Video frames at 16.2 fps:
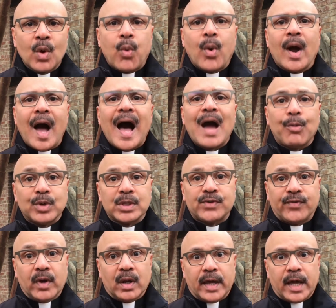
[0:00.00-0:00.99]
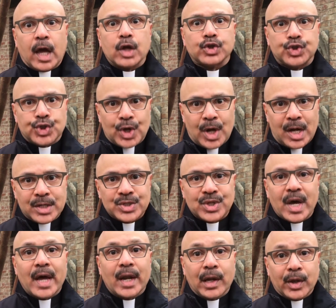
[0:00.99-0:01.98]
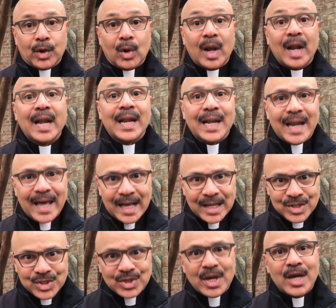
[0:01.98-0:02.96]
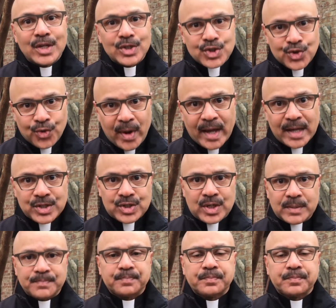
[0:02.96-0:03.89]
where I was feeling just a little less stressed.